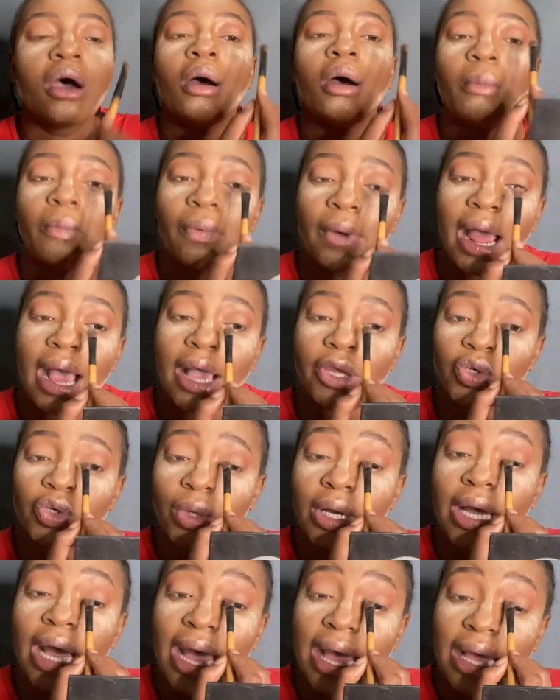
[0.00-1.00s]
Bruh, you
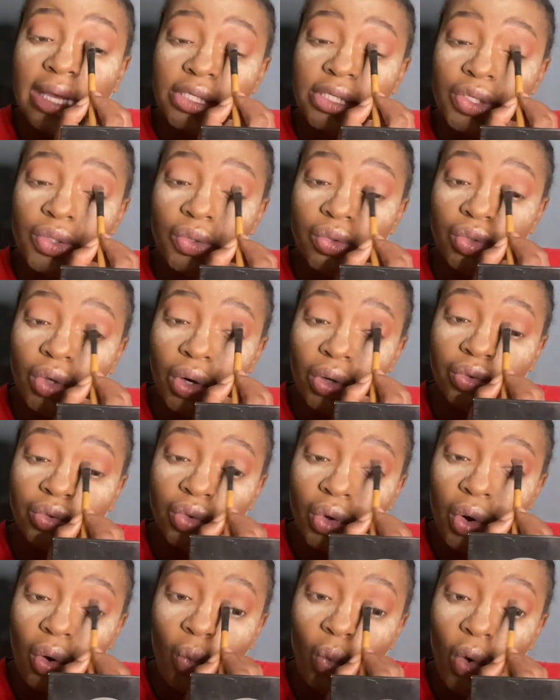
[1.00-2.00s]
guys, you don't
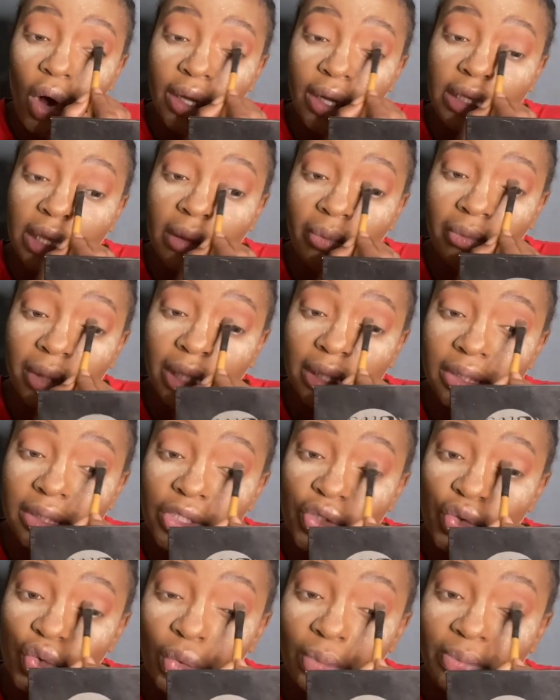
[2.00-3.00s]
know what it means
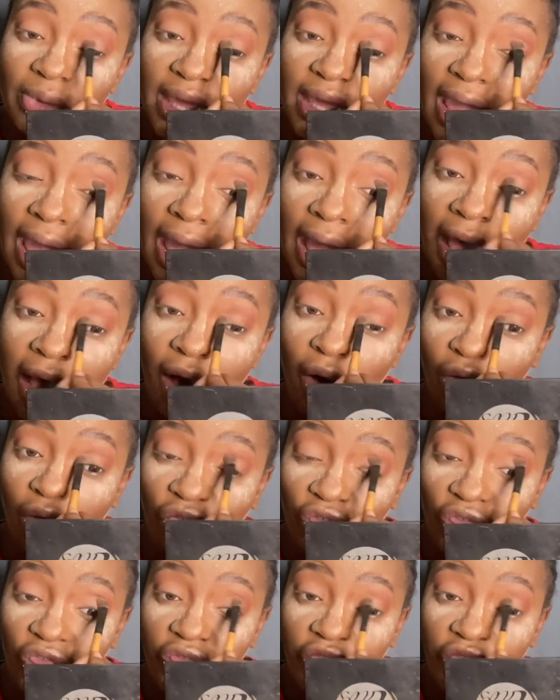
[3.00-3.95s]
to be healthy.